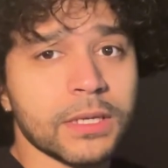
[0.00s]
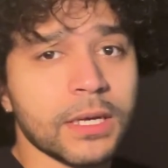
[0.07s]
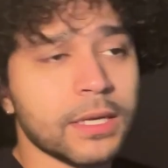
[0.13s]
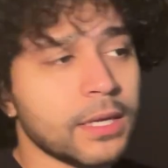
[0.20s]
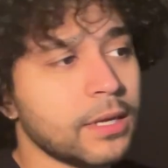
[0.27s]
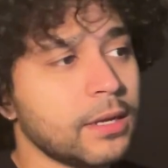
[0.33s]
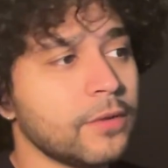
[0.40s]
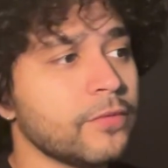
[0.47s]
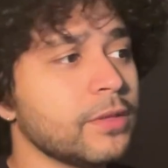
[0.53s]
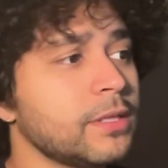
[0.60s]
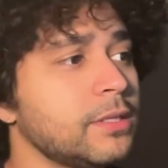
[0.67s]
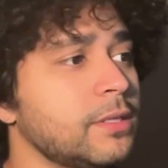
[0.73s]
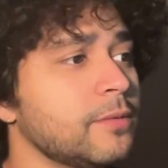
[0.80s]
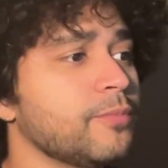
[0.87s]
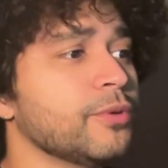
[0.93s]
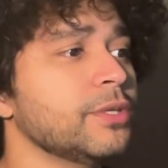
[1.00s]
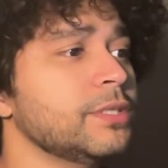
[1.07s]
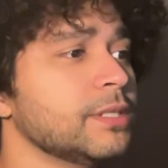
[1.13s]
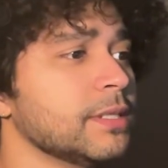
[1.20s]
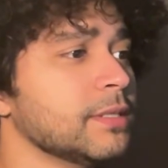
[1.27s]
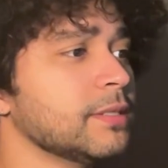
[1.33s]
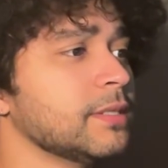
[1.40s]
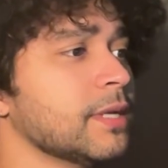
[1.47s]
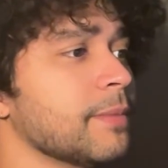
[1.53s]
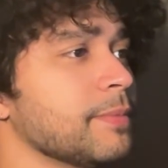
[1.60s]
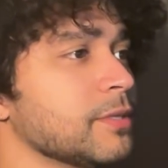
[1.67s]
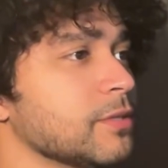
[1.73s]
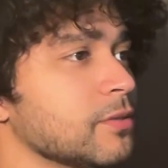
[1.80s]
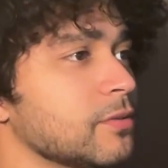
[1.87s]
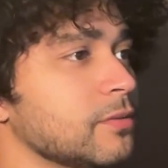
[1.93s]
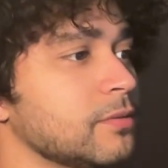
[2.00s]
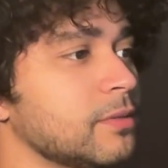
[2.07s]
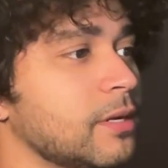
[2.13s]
I, I really did appreciate this episode.